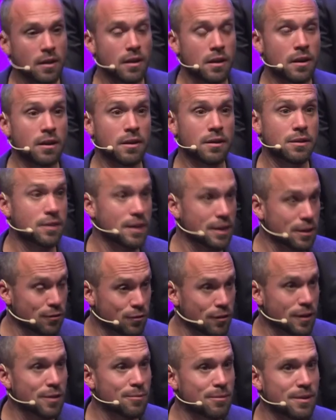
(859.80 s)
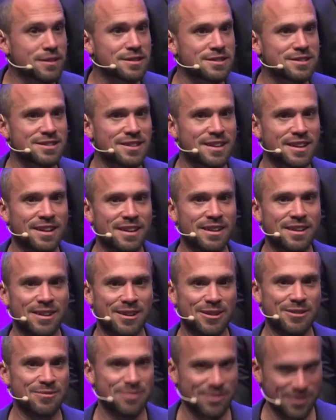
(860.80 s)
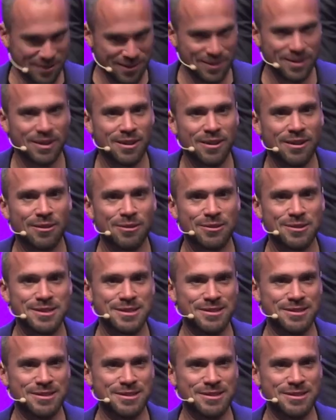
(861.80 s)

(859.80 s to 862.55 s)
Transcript: Uh, thank you very much, and uh, uh, see you